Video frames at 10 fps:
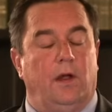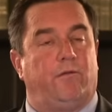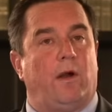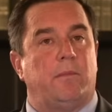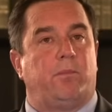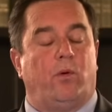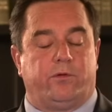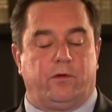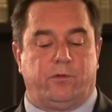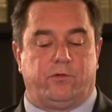if
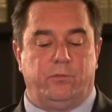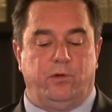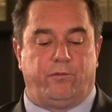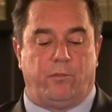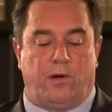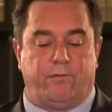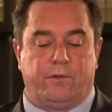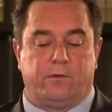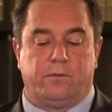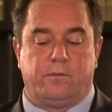Ramaphosa was removed from
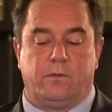office.